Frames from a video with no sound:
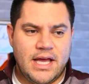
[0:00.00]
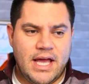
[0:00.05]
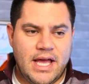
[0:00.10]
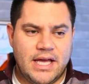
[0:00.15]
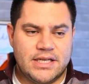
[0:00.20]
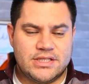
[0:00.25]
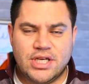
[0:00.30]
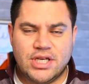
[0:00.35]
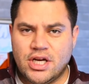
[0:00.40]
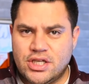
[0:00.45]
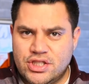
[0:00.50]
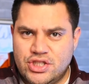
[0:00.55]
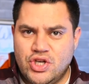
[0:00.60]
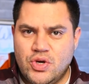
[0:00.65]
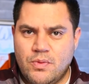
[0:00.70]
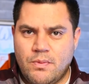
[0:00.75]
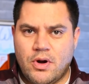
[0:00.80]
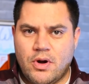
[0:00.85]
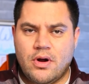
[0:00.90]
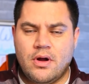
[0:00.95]
and Chuck
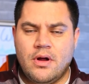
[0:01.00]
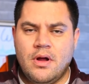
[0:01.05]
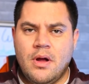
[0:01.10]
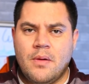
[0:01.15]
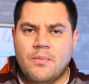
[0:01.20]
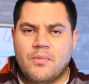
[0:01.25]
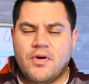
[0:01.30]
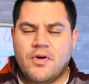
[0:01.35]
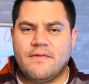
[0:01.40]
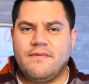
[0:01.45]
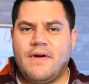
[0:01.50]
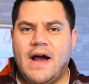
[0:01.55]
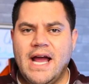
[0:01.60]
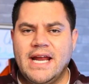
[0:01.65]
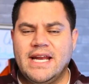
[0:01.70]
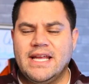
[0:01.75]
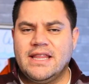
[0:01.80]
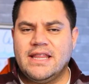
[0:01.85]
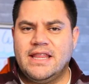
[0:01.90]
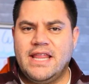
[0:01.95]
Schumer
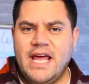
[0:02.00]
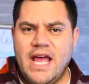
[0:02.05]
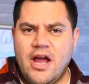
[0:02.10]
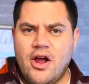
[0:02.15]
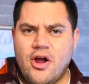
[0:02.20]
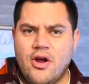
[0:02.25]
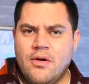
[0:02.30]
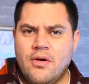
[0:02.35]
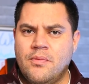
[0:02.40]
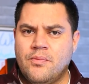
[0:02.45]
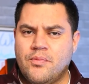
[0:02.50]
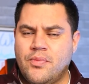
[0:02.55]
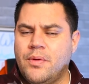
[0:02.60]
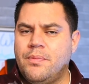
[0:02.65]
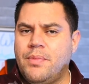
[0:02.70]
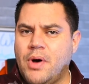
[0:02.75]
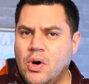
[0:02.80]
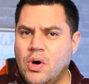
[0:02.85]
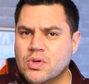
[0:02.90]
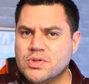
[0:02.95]
provided their
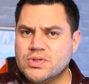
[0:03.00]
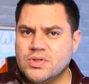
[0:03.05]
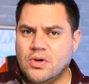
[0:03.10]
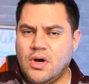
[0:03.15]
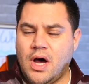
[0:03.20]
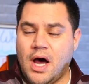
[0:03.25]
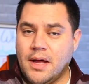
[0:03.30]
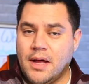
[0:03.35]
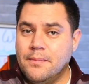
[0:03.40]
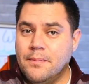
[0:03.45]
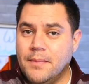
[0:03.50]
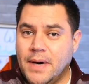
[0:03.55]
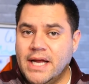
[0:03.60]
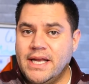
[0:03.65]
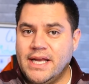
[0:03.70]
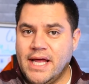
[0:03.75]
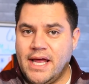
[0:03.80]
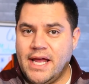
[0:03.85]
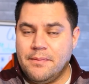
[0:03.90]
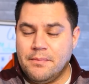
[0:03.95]
proposal on
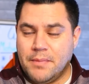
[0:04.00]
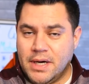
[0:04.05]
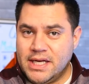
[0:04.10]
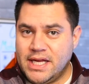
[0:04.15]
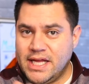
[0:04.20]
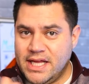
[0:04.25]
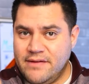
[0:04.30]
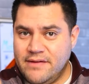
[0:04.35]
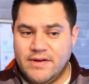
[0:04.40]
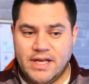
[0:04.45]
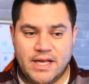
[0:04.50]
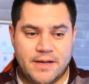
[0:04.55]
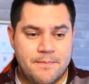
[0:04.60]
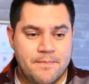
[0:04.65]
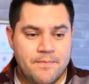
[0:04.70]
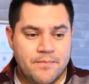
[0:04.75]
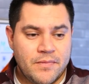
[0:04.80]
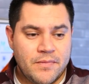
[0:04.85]
Monday, Monday evening,